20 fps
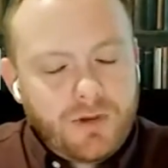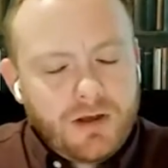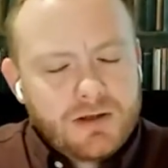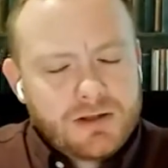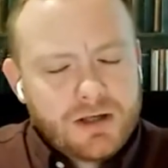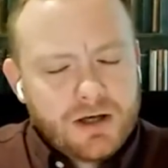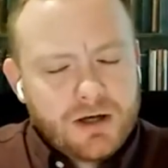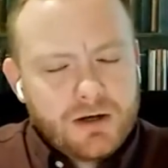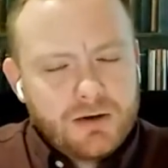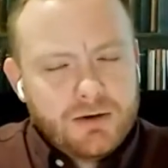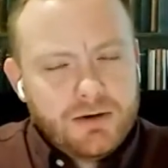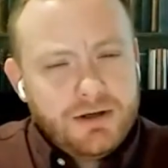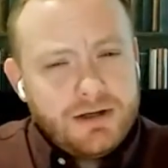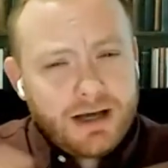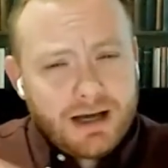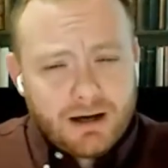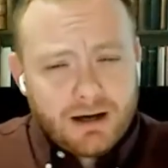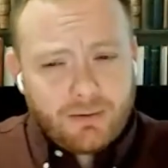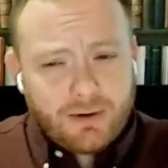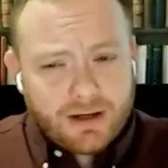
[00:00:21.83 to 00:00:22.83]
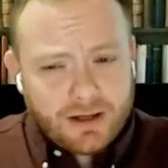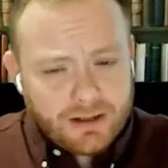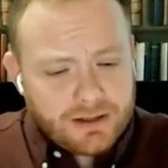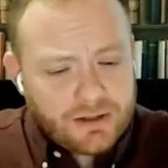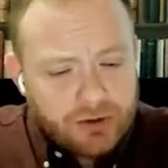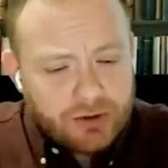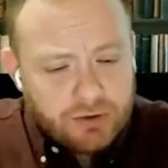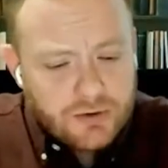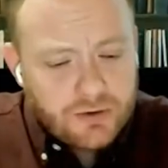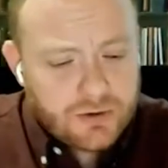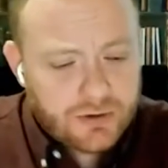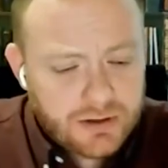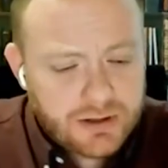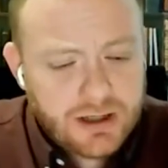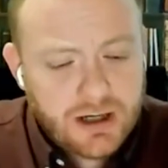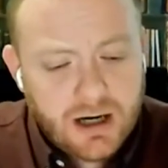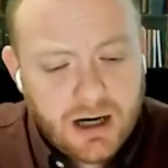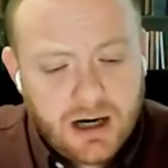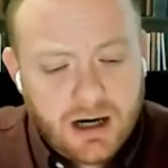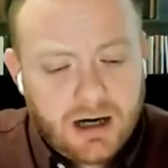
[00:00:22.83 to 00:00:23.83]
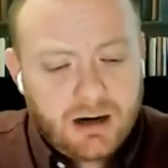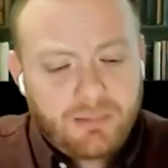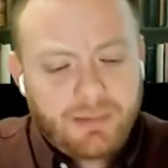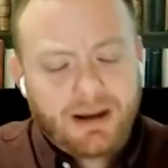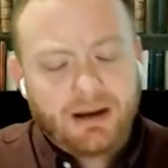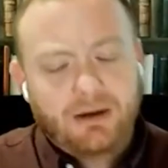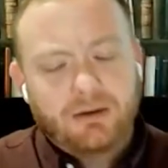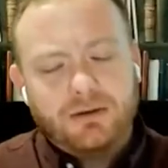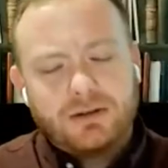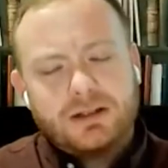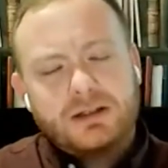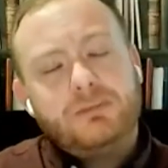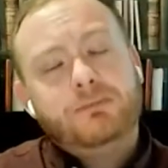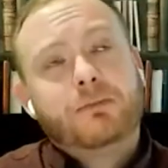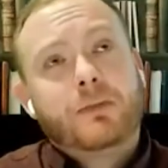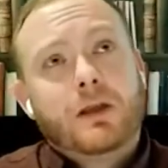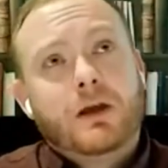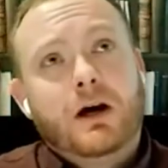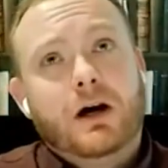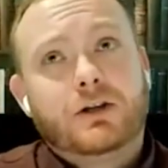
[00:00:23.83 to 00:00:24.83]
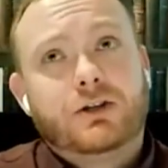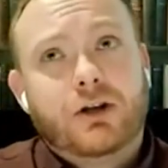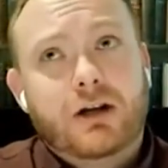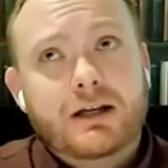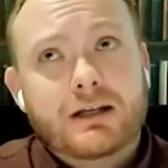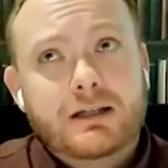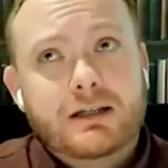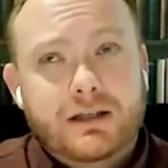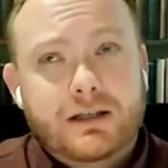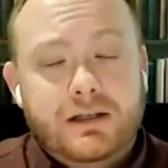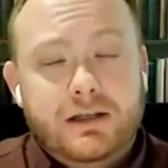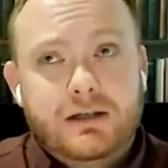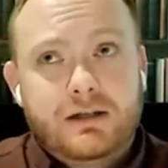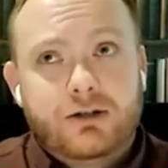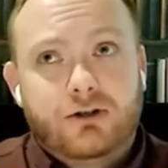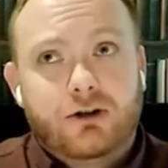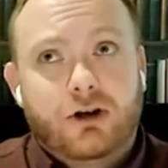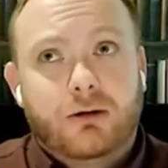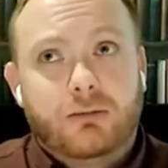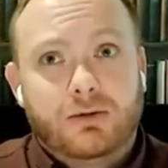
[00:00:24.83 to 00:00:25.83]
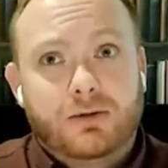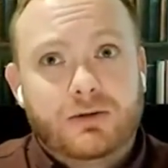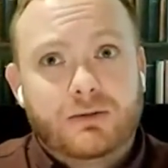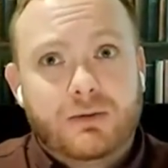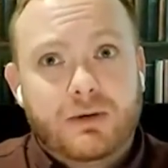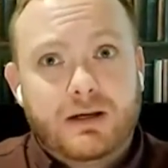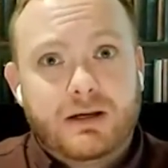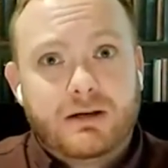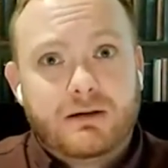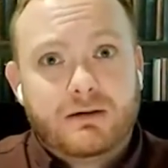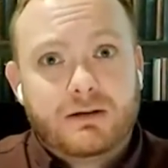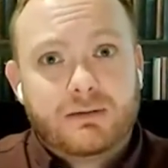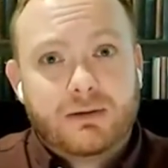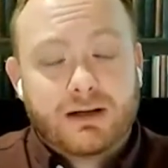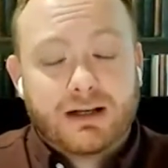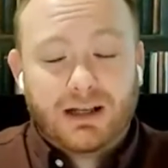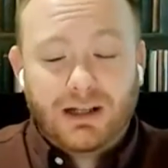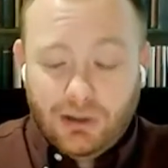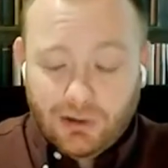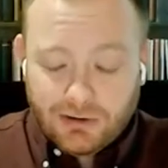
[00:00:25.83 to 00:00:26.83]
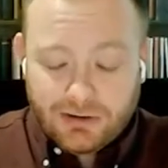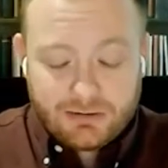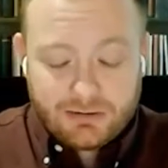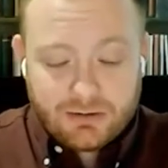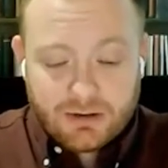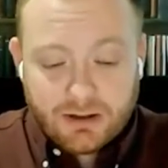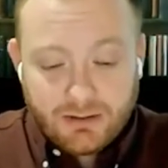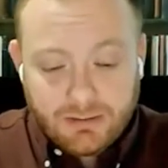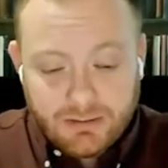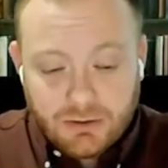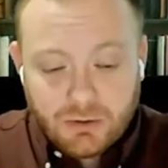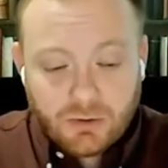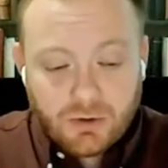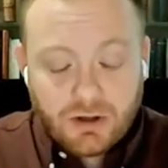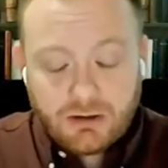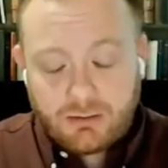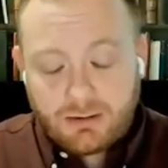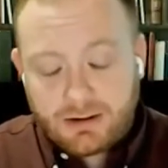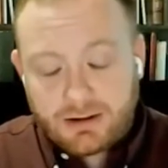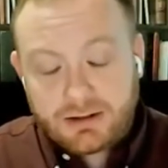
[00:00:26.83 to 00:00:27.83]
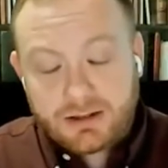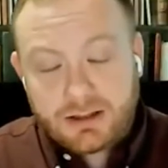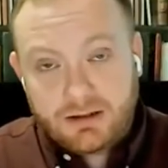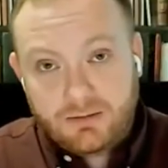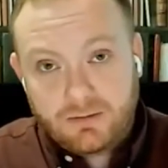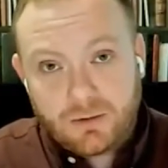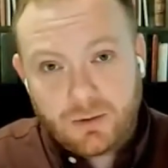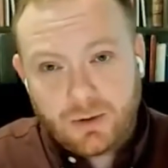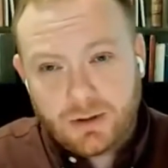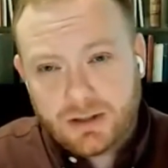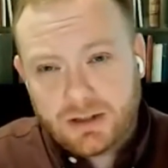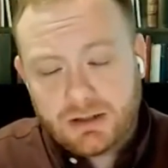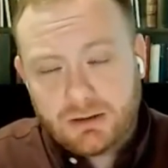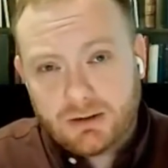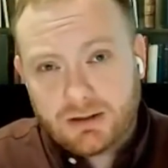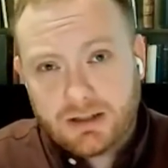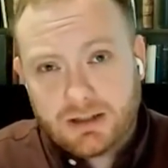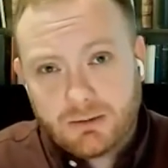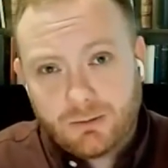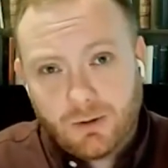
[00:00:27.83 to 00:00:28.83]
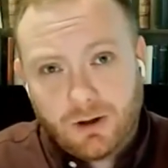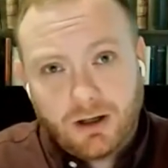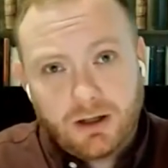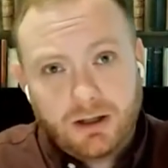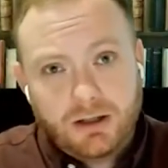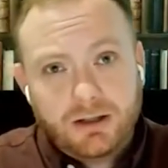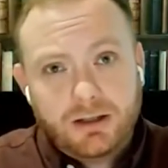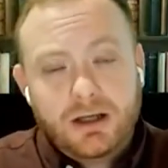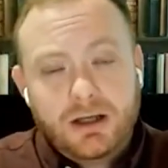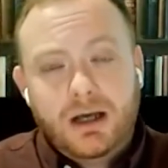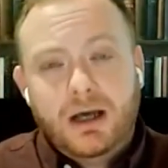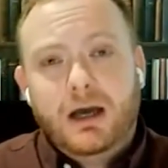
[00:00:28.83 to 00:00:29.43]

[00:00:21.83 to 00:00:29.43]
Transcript: So now we're going to talk about a trend that Tribal's been spending a lot of time talking about over 2021.